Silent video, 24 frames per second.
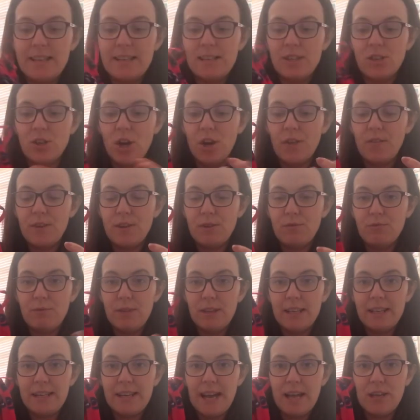It's got this
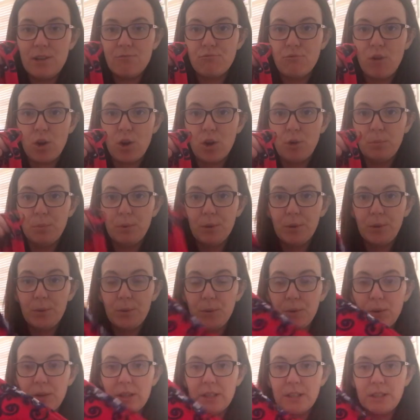really nice royal blue
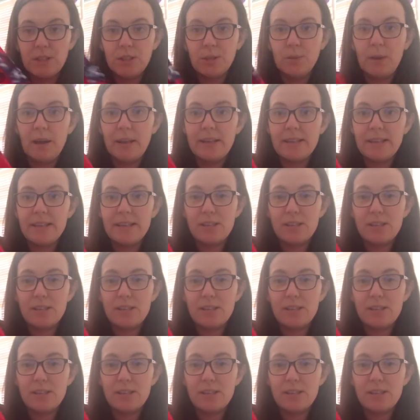colour to it.